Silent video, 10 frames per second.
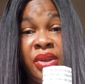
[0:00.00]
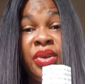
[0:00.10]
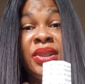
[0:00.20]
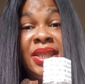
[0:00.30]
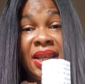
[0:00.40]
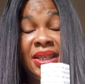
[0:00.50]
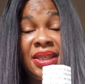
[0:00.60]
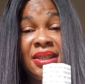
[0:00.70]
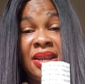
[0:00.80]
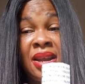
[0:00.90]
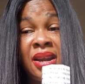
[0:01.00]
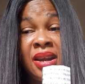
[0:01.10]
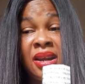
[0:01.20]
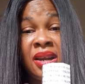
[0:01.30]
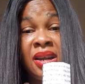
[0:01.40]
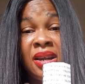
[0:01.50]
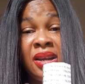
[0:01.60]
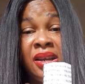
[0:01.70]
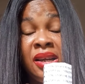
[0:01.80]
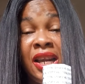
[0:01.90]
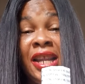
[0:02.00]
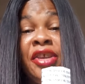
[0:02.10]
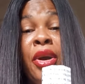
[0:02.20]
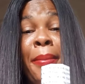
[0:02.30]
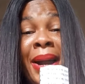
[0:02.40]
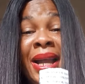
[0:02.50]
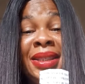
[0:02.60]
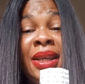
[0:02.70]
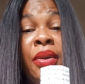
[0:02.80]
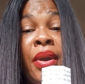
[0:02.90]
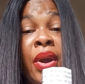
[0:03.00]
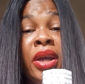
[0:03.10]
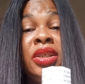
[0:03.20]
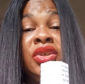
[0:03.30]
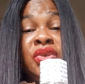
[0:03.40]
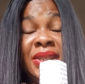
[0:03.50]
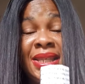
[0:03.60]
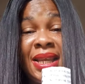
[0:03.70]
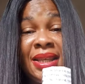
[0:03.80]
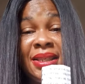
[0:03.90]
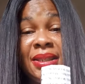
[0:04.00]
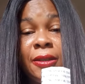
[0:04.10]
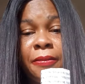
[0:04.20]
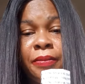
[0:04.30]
Use this. In your market area, use this.